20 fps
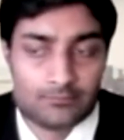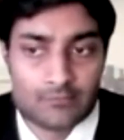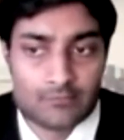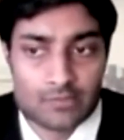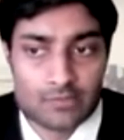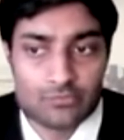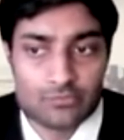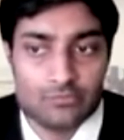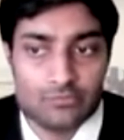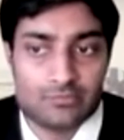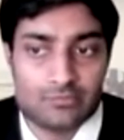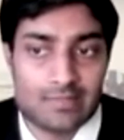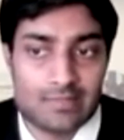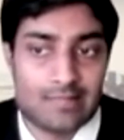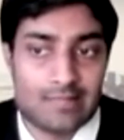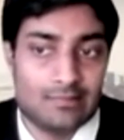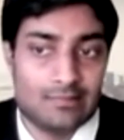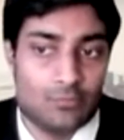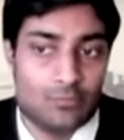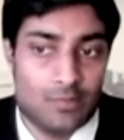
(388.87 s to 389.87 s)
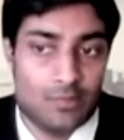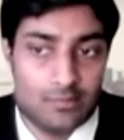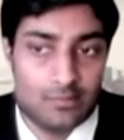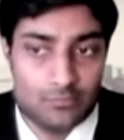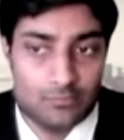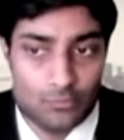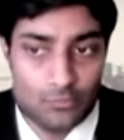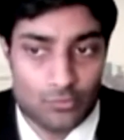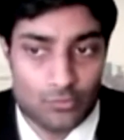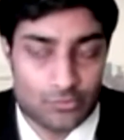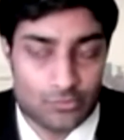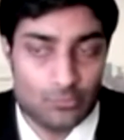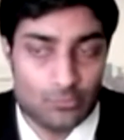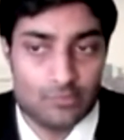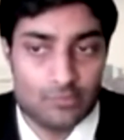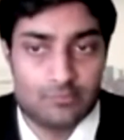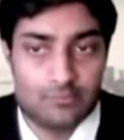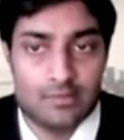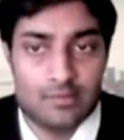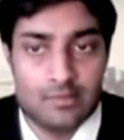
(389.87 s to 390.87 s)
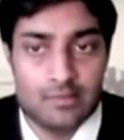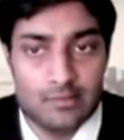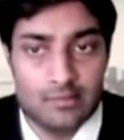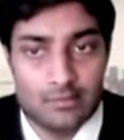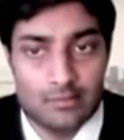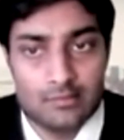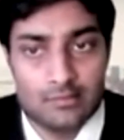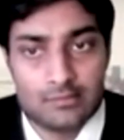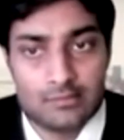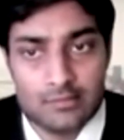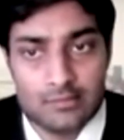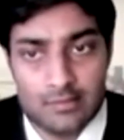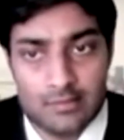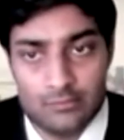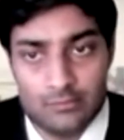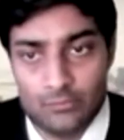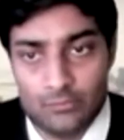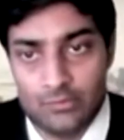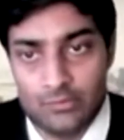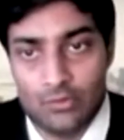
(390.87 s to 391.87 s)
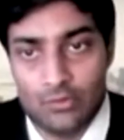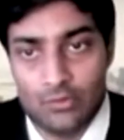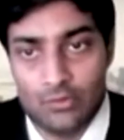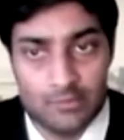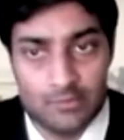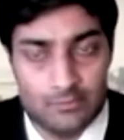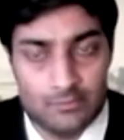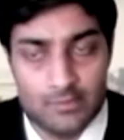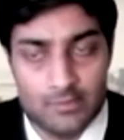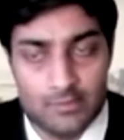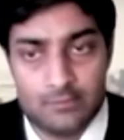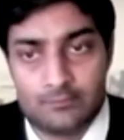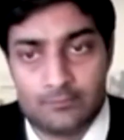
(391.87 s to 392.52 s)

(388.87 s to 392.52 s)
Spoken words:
So it's slightly weighted more towards India than it would normally be.